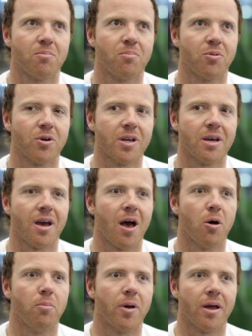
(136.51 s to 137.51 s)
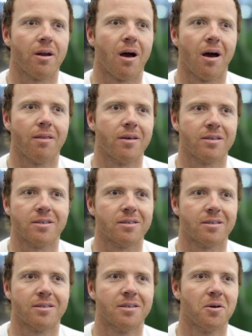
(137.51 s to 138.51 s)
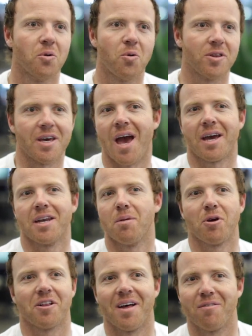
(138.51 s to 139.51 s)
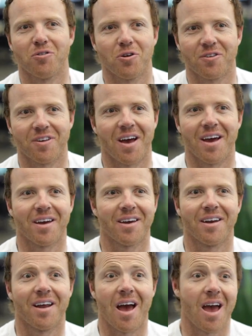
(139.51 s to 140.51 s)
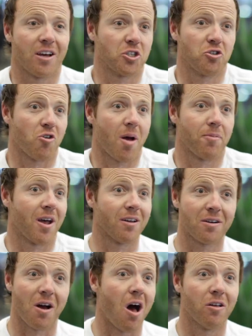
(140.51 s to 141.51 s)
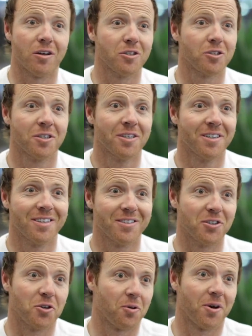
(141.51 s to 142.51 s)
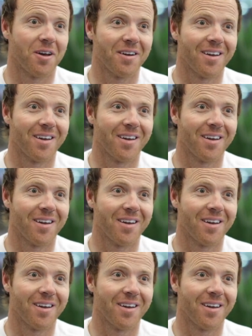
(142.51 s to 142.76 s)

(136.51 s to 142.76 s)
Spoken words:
pretty hell-bent on this is what the academic life looks like, and I actually dropped out of college to do it,